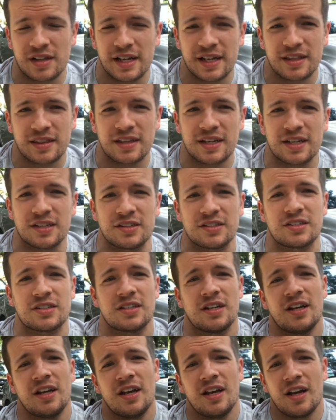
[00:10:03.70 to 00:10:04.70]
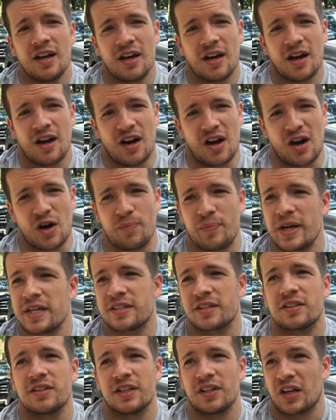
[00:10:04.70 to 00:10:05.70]
like this are
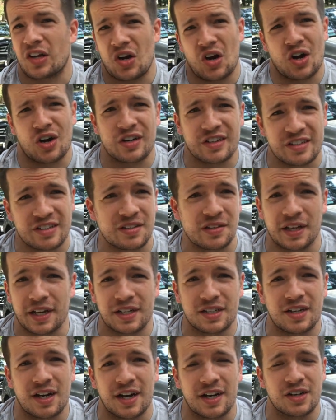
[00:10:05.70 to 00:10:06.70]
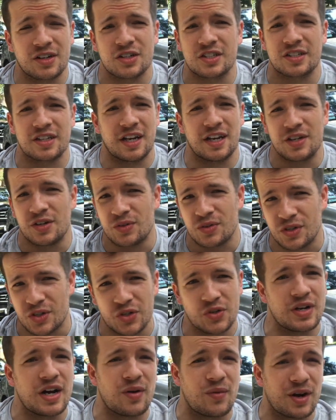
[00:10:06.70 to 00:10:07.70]
basically like hard, slick tires, and you
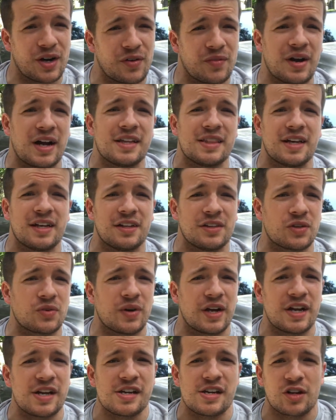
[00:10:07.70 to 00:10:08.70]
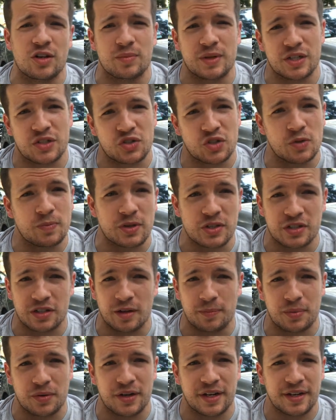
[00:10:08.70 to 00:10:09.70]
do not want to ride that in the rain. It'll be super
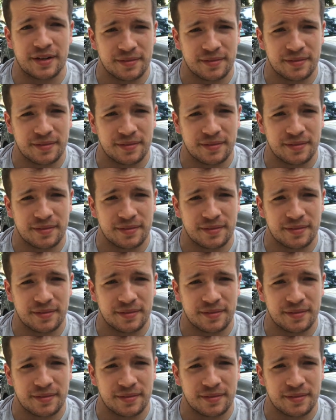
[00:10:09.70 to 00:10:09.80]
slippery.